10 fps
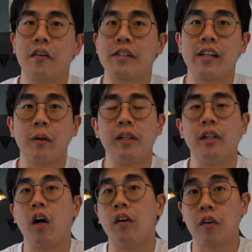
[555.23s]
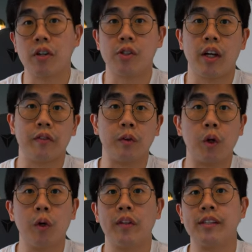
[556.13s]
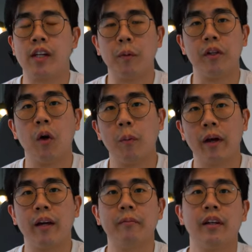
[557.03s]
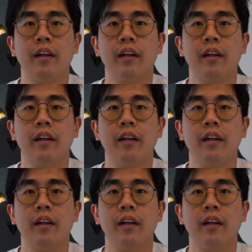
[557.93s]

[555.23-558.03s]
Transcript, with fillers: For the Xiaomi, of course, you have to go with the Xiaomi Home app.